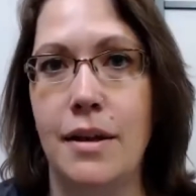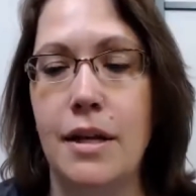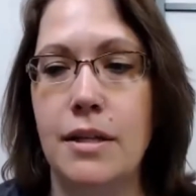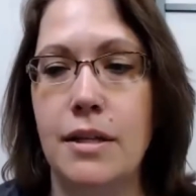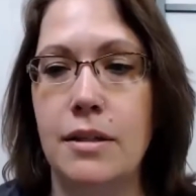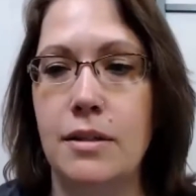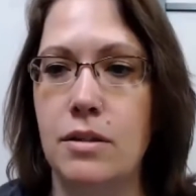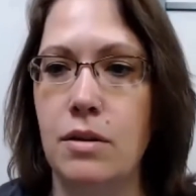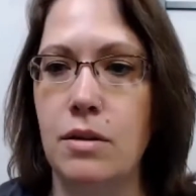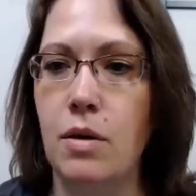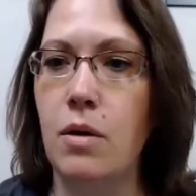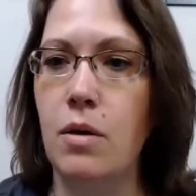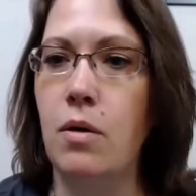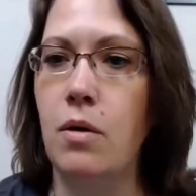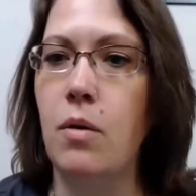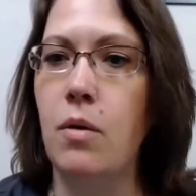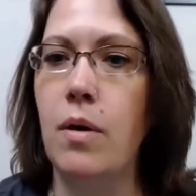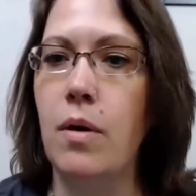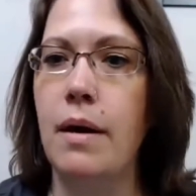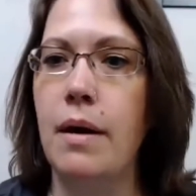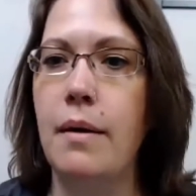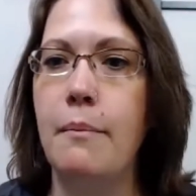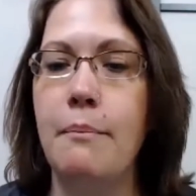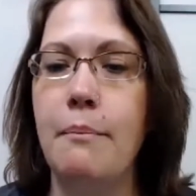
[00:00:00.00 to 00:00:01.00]

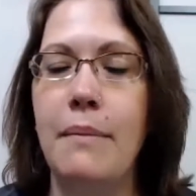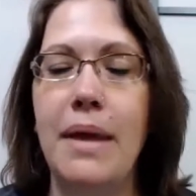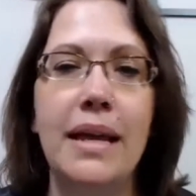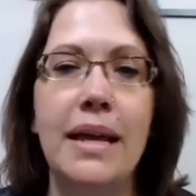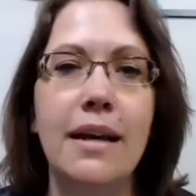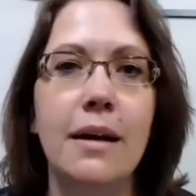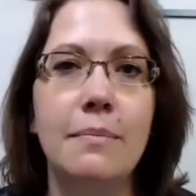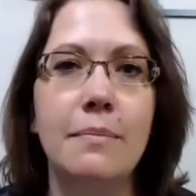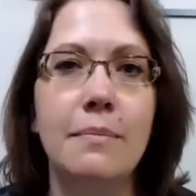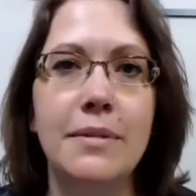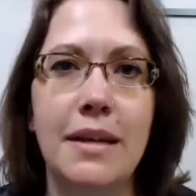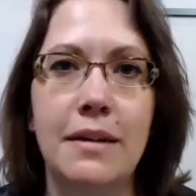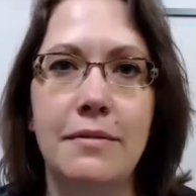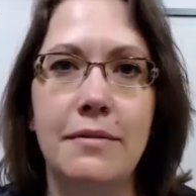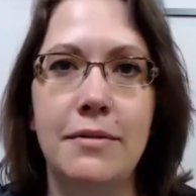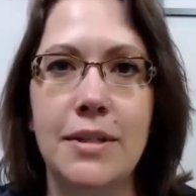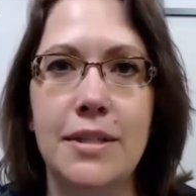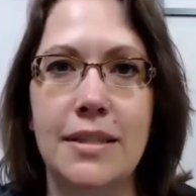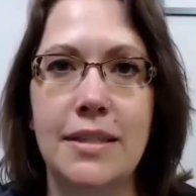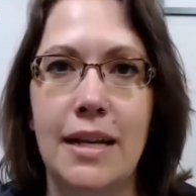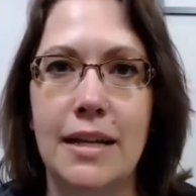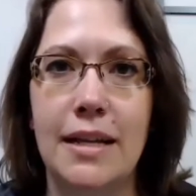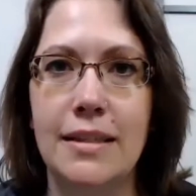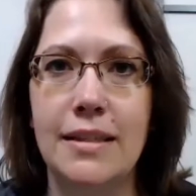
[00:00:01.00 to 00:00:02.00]
So make up several
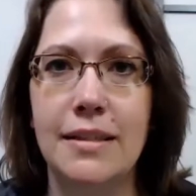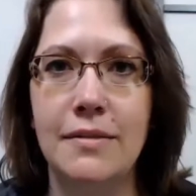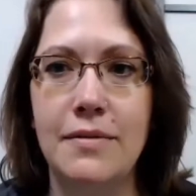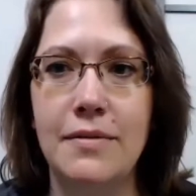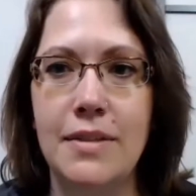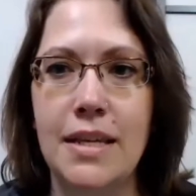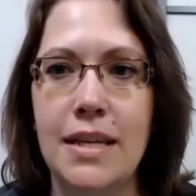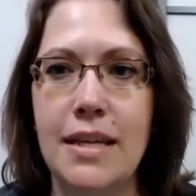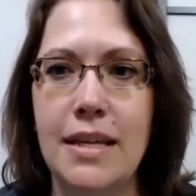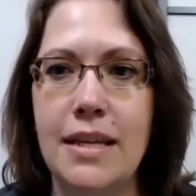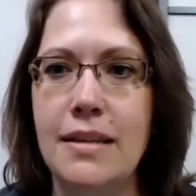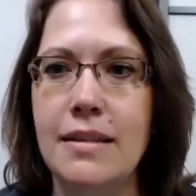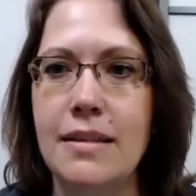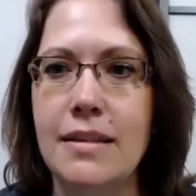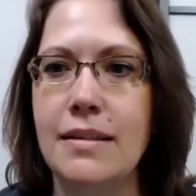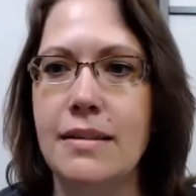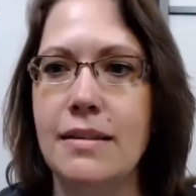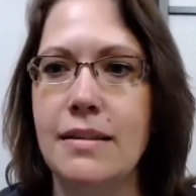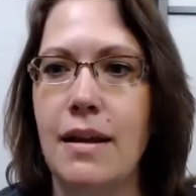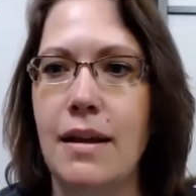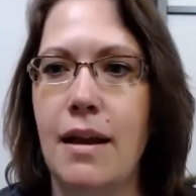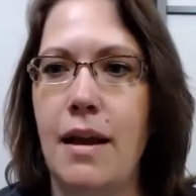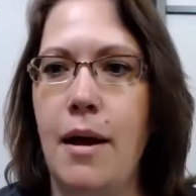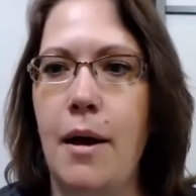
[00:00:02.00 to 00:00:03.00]
sets of
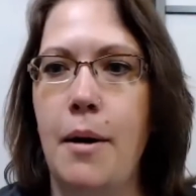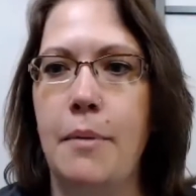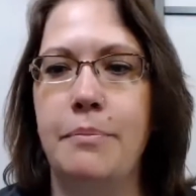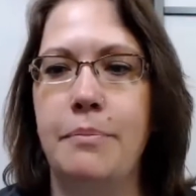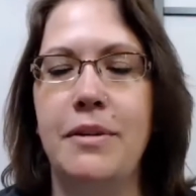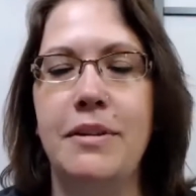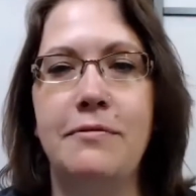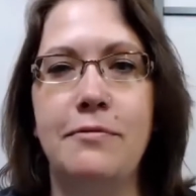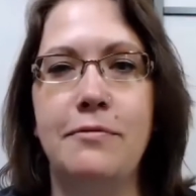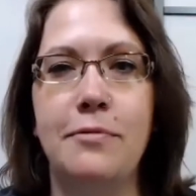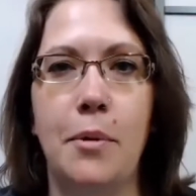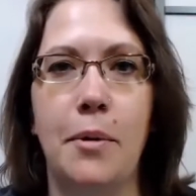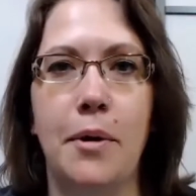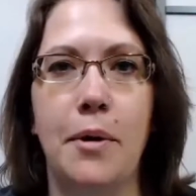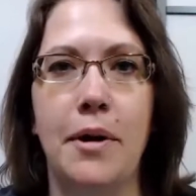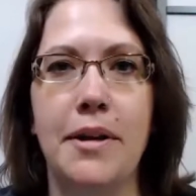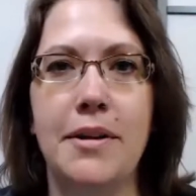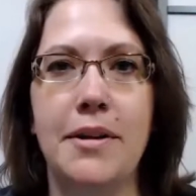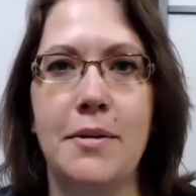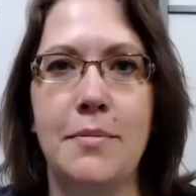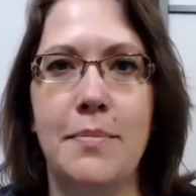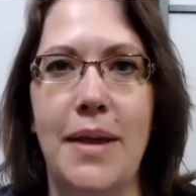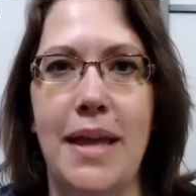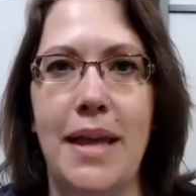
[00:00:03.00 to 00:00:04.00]
these before
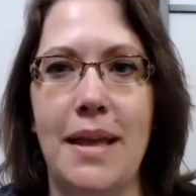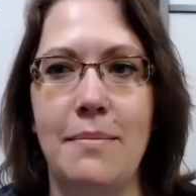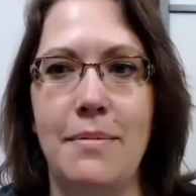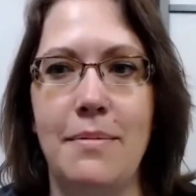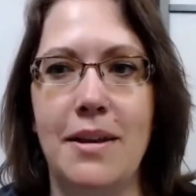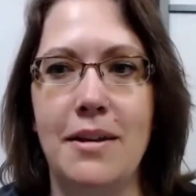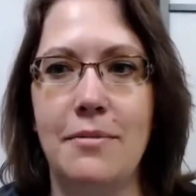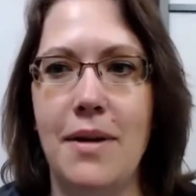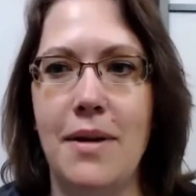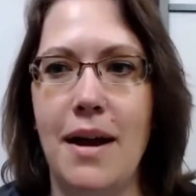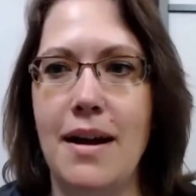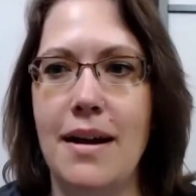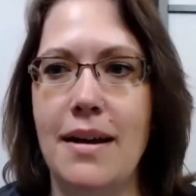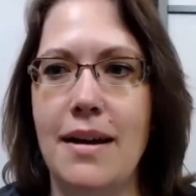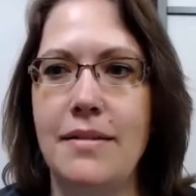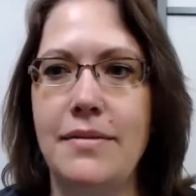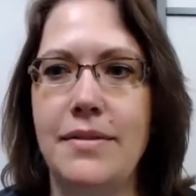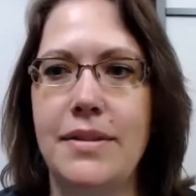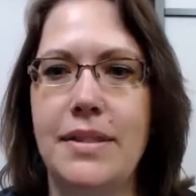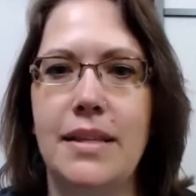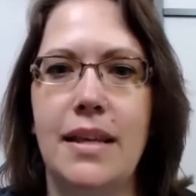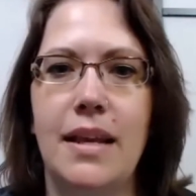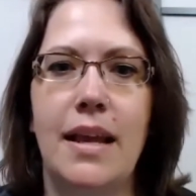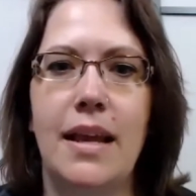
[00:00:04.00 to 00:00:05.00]
your baby
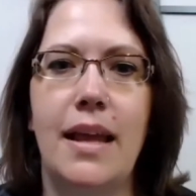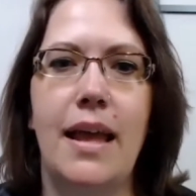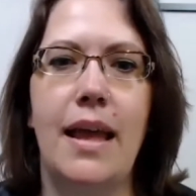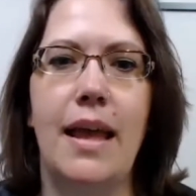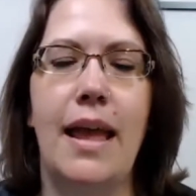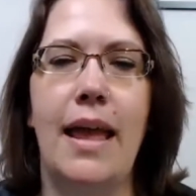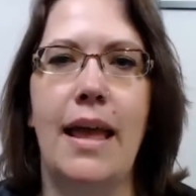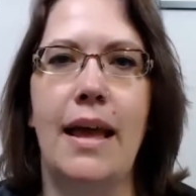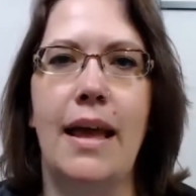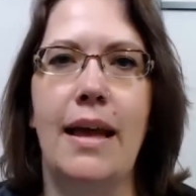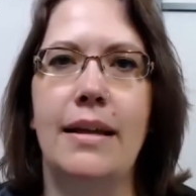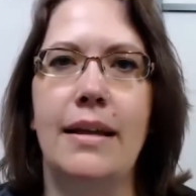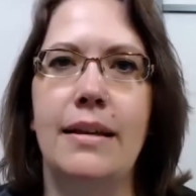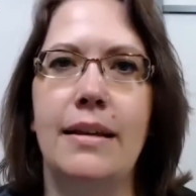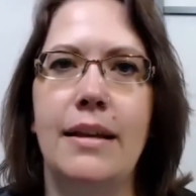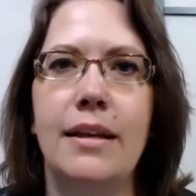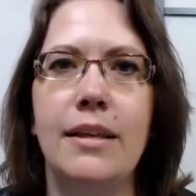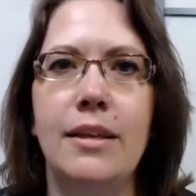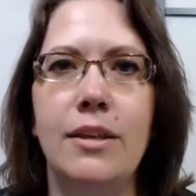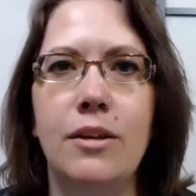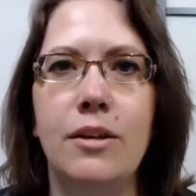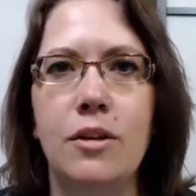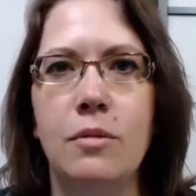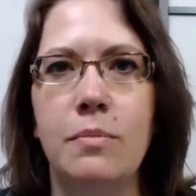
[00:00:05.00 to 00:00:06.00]
arrives, and
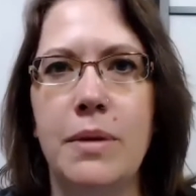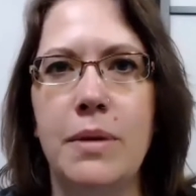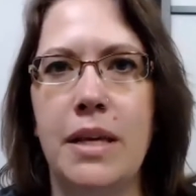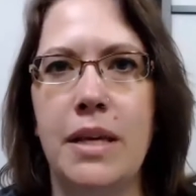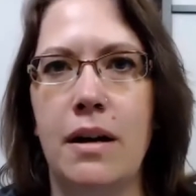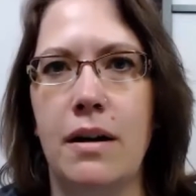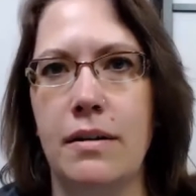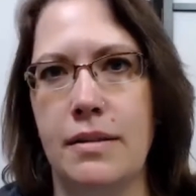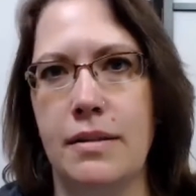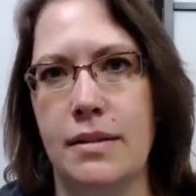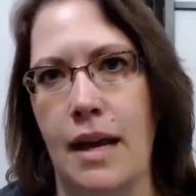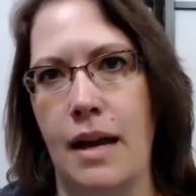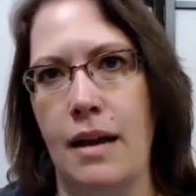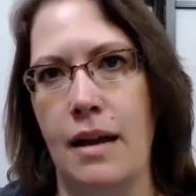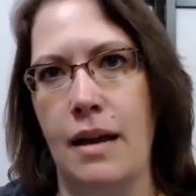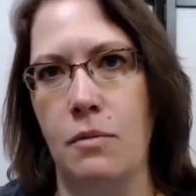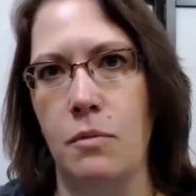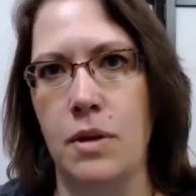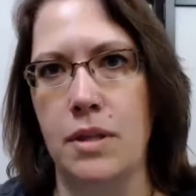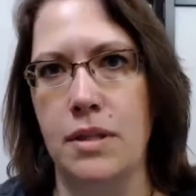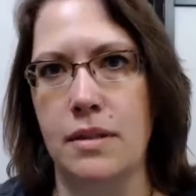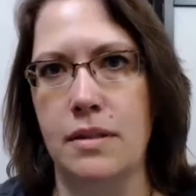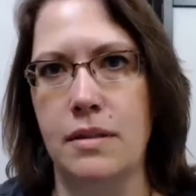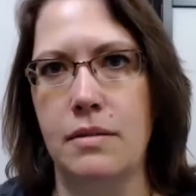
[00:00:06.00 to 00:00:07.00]
you'll be all set
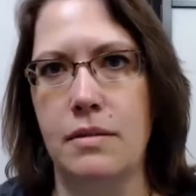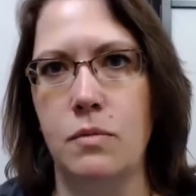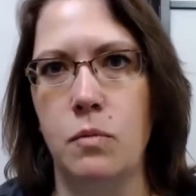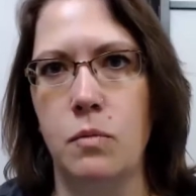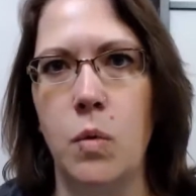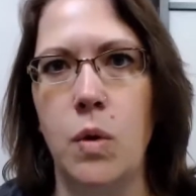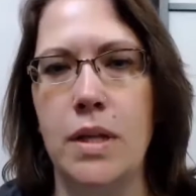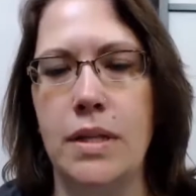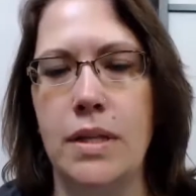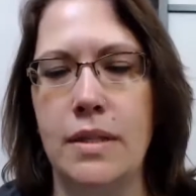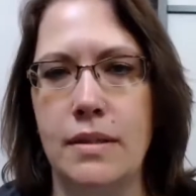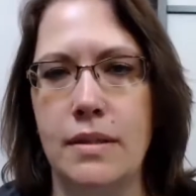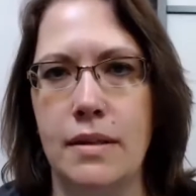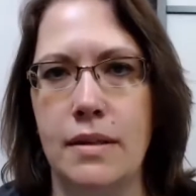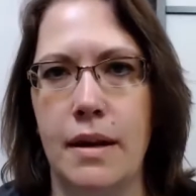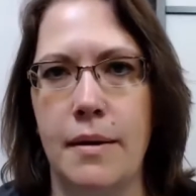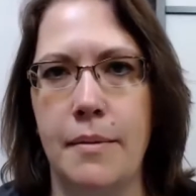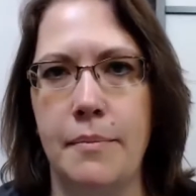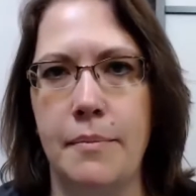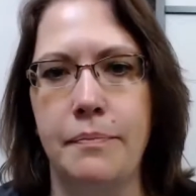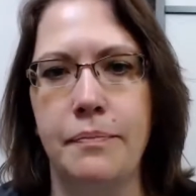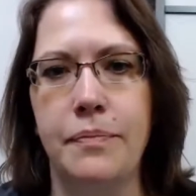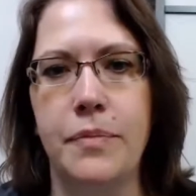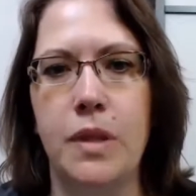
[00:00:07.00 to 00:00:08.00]
once
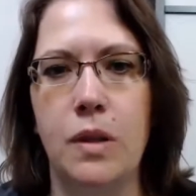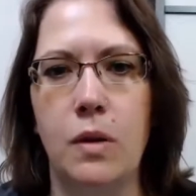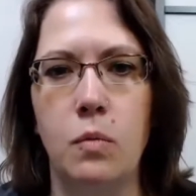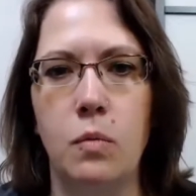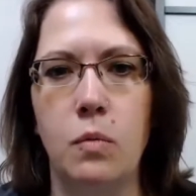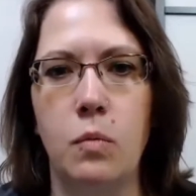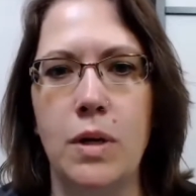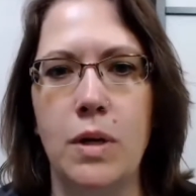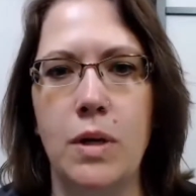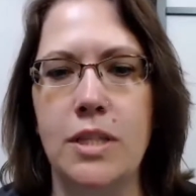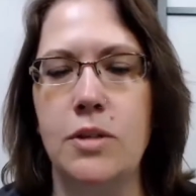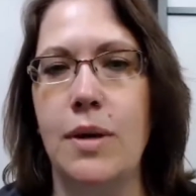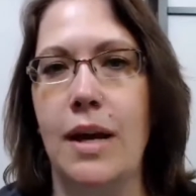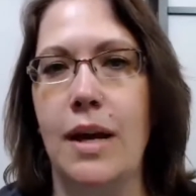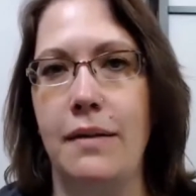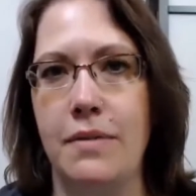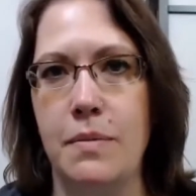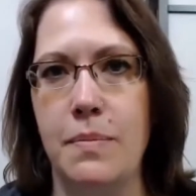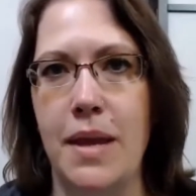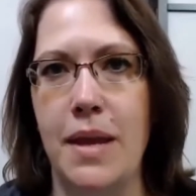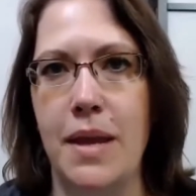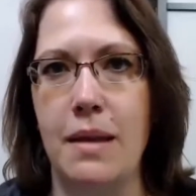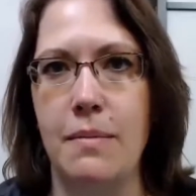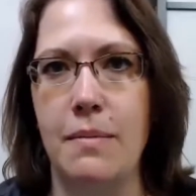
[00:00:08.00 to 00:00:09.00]
you have the
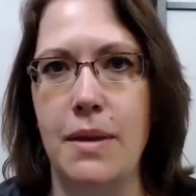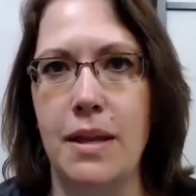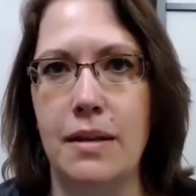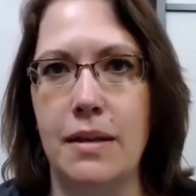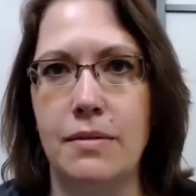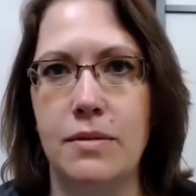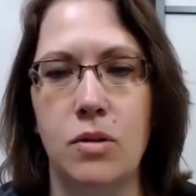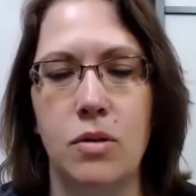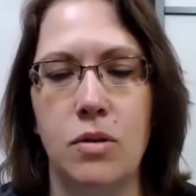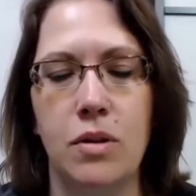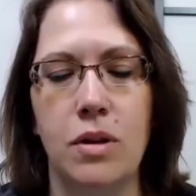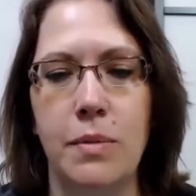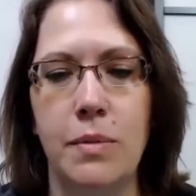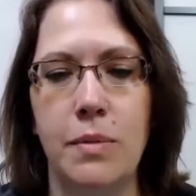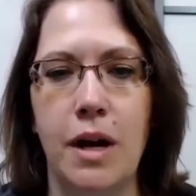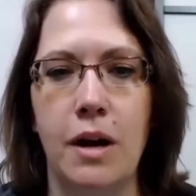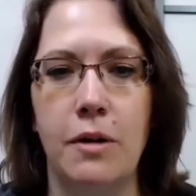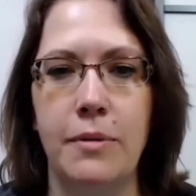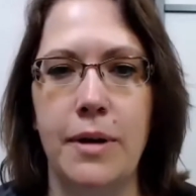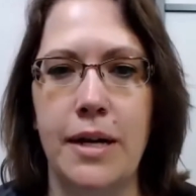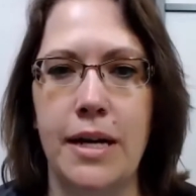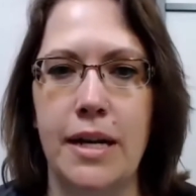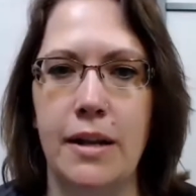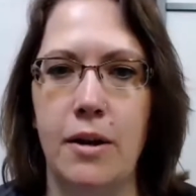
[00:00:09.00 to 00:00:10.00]
baby. So they'll be all
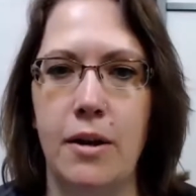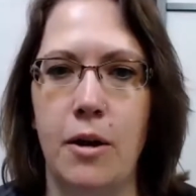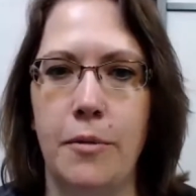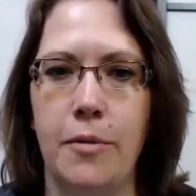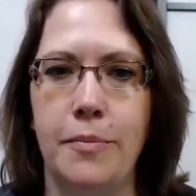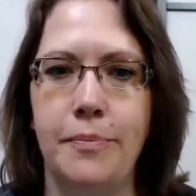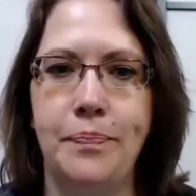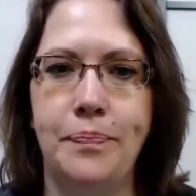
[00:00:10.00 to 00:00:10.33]
ready to go.